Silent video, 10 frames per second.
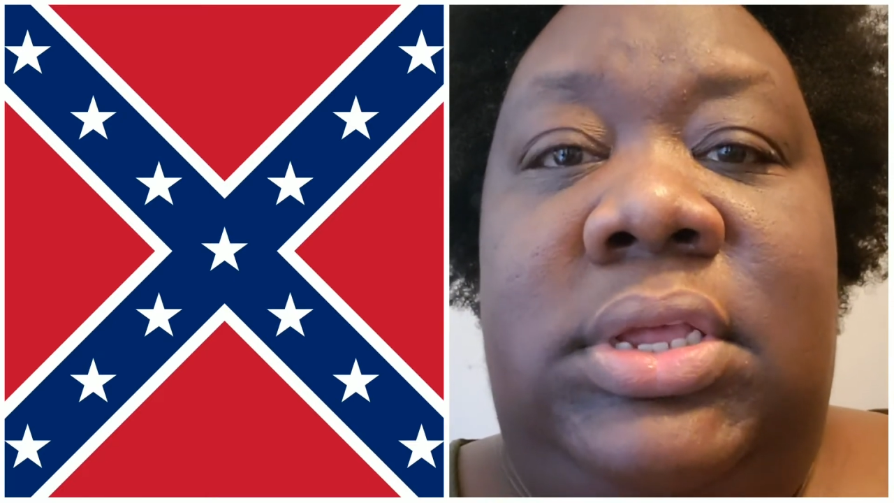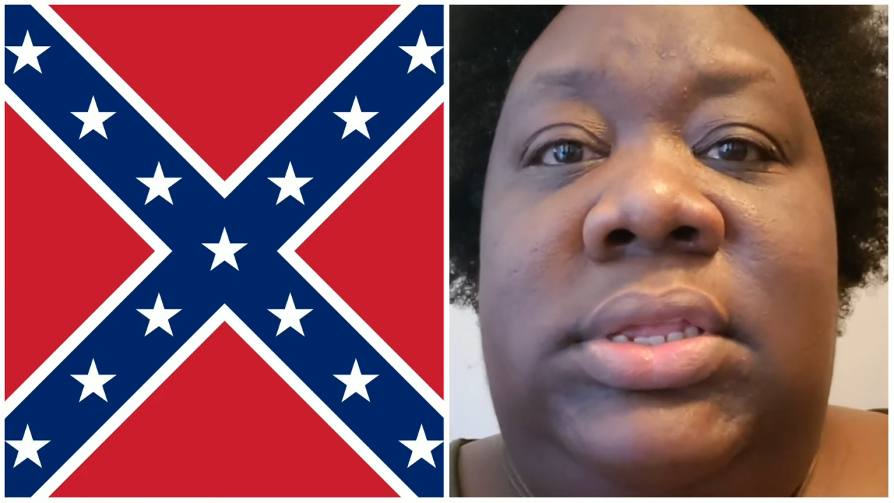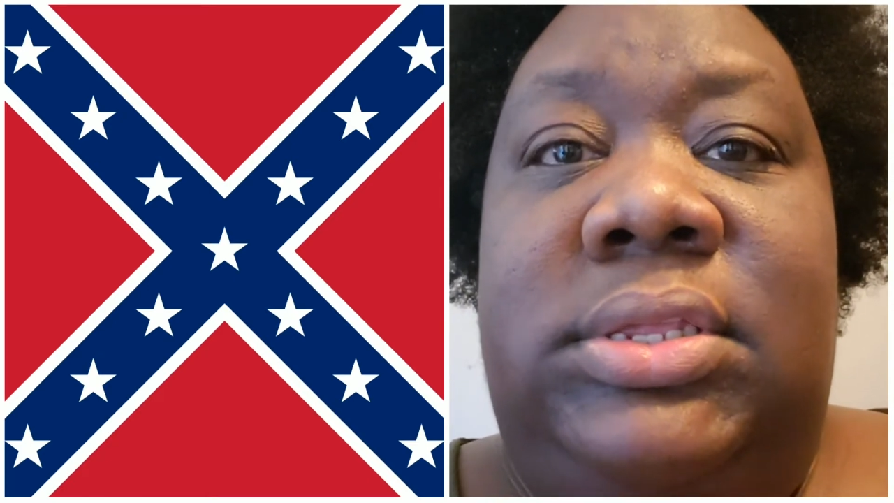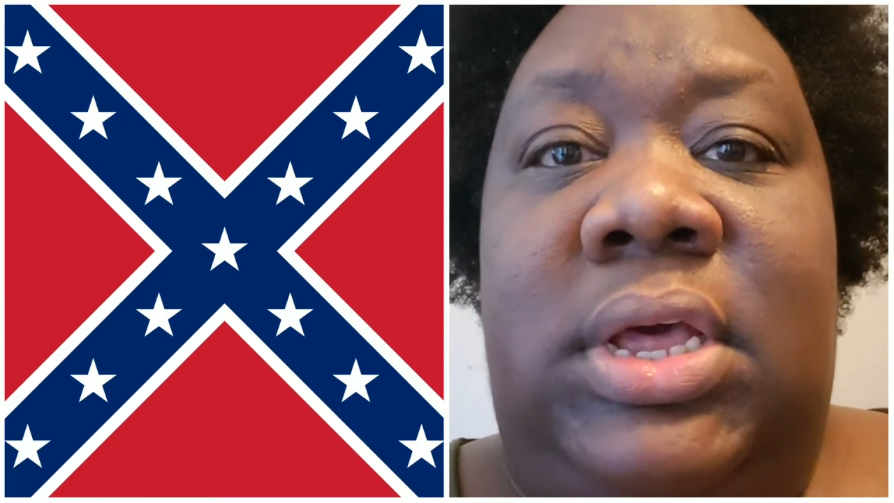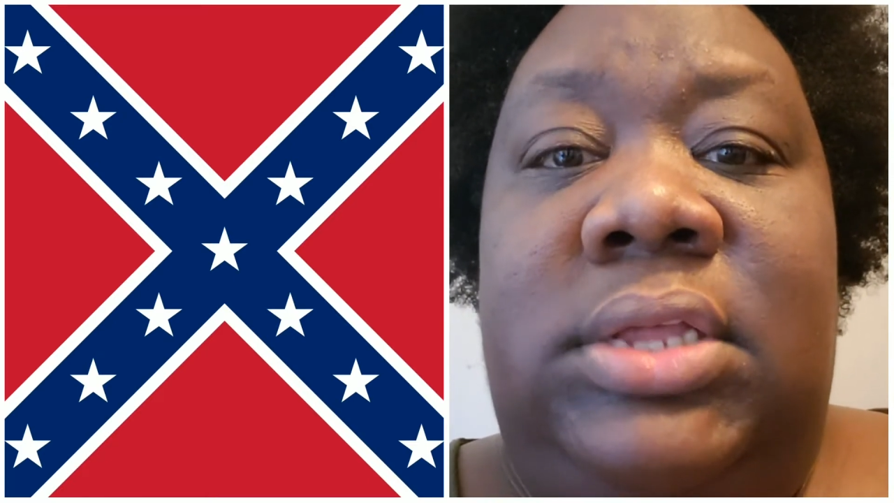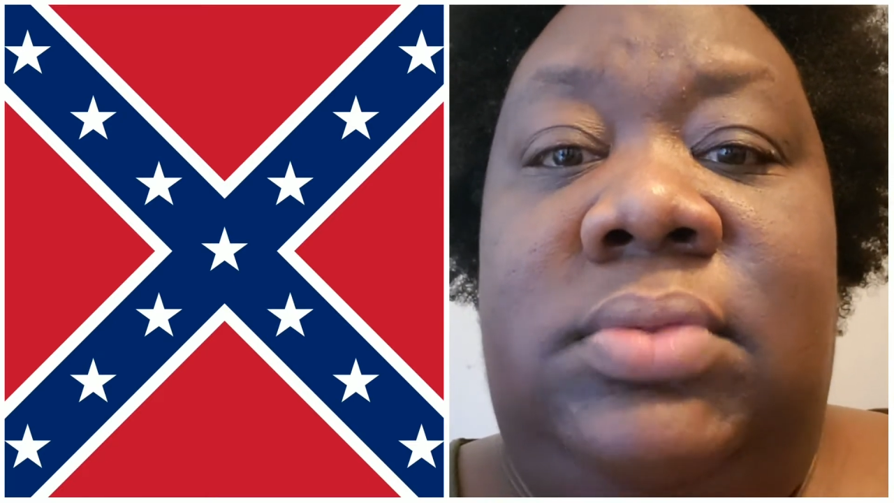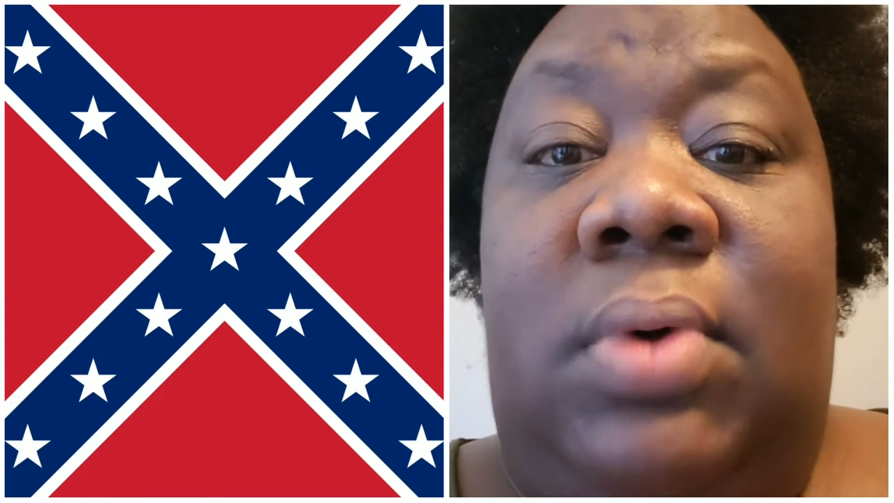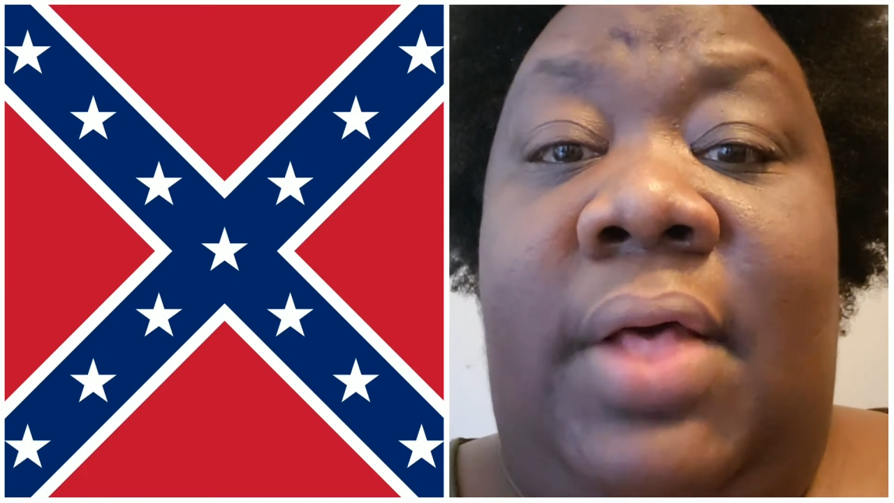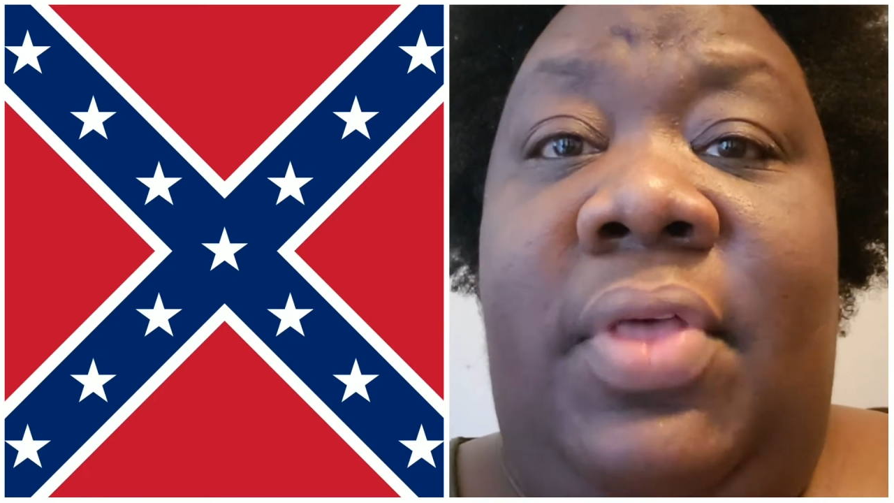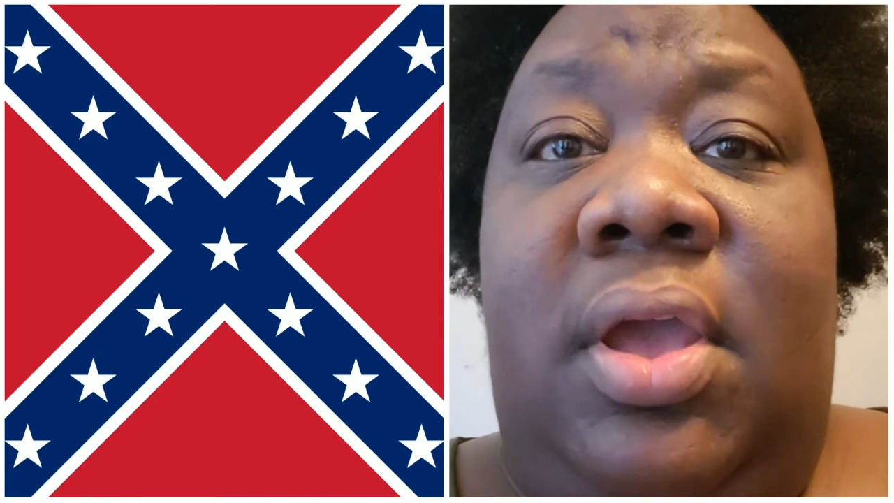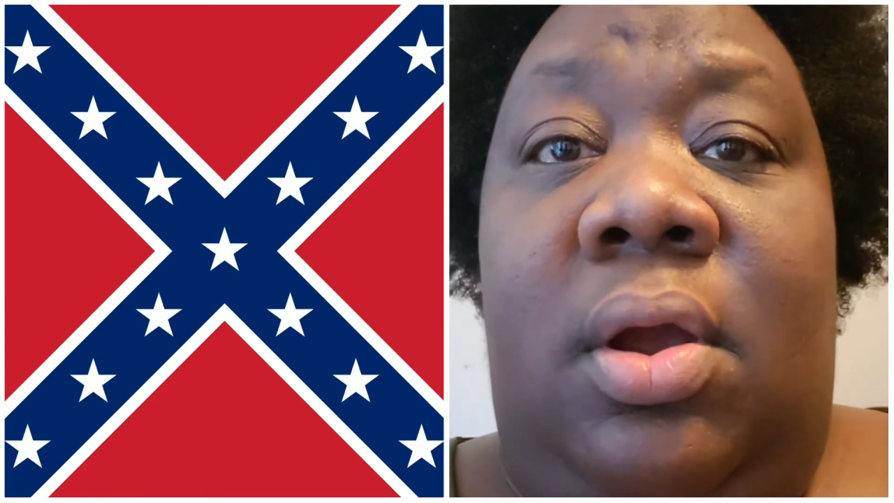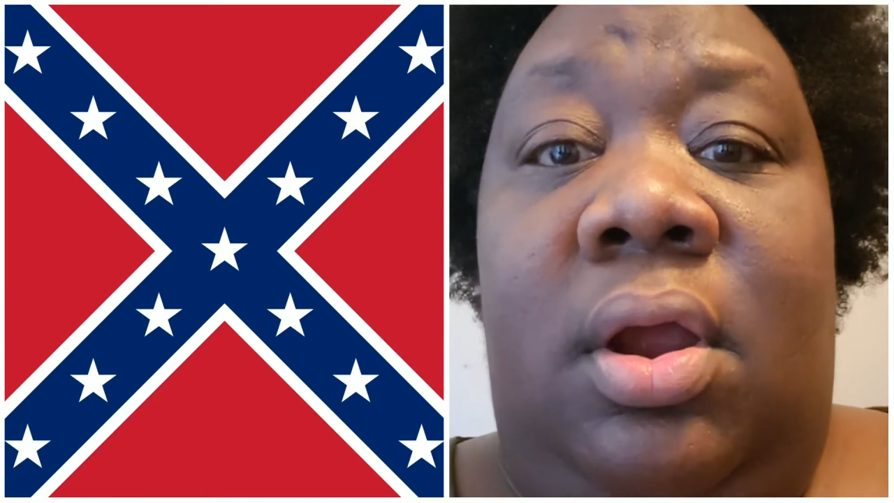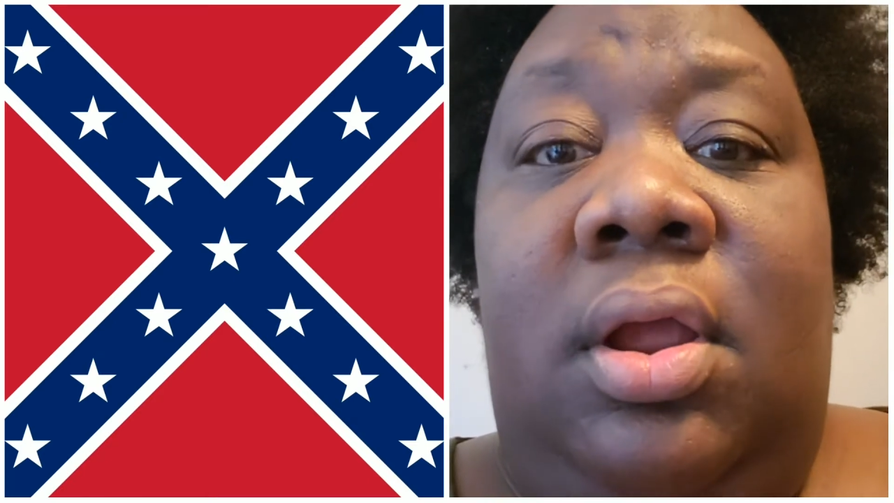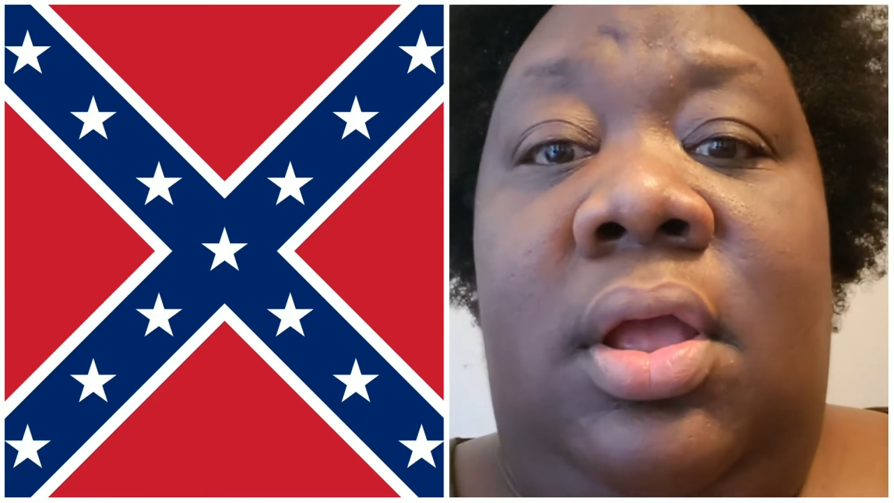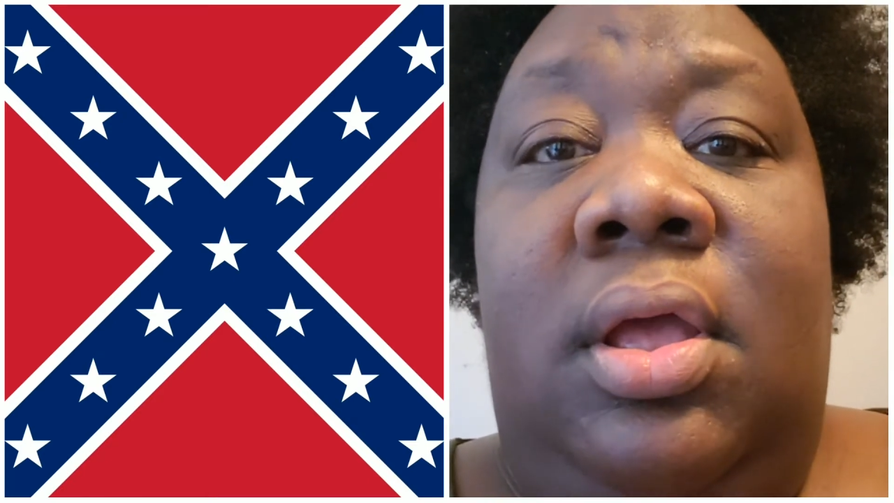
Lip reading: it says why they are